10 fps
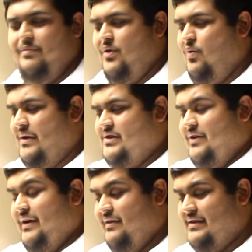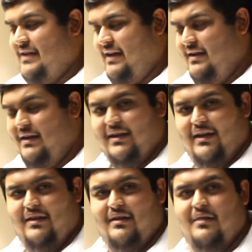Once you hear the second
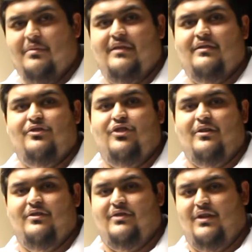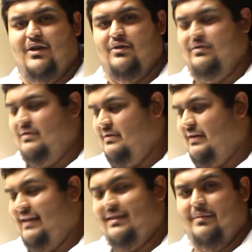click, it means the shutter is closed.
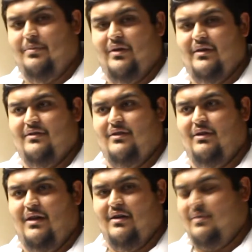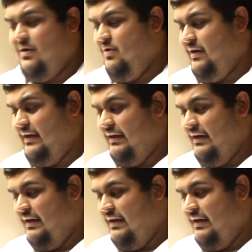At that point, it is no longer recording.